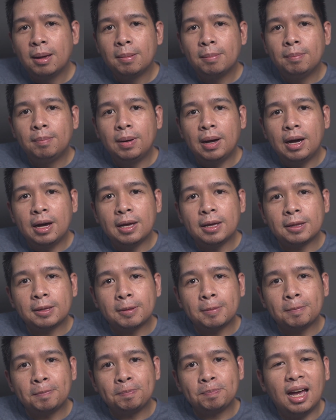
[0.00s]

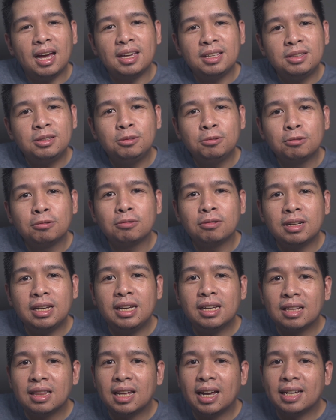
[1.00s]
But I do
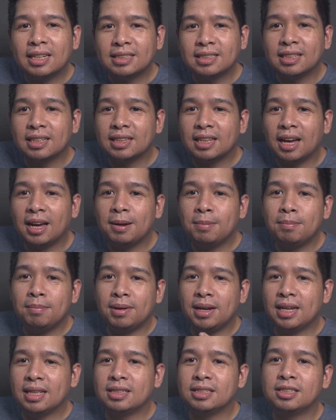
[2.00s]
realize that I
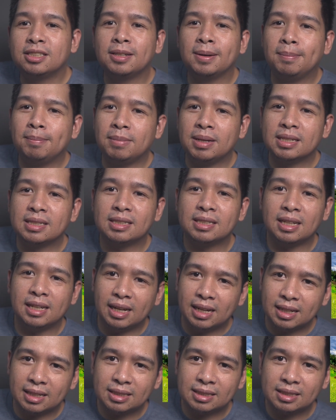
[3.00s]
made some
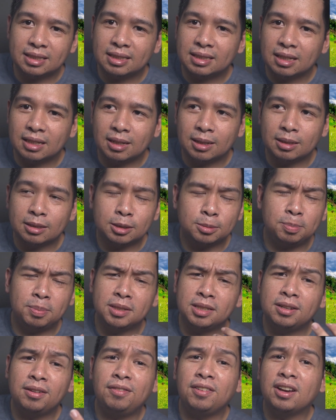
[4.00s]
mistakes,
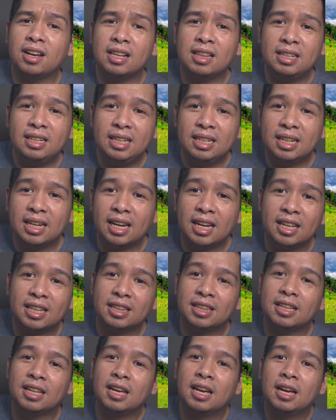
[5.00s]
specifically
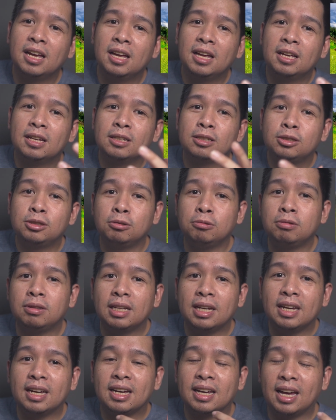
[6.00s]
in
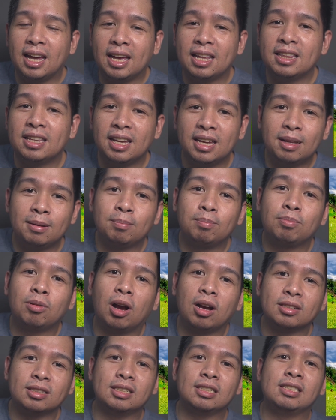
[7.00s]
shooting and in
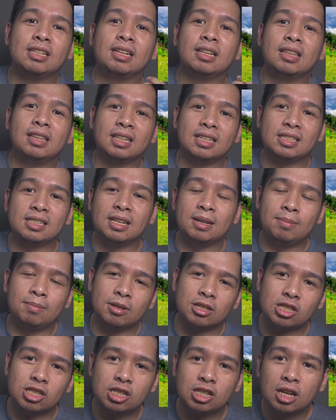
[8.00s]
processing this
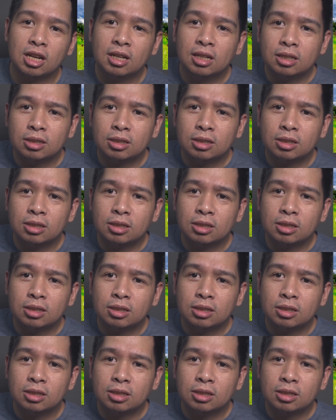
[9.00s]
image.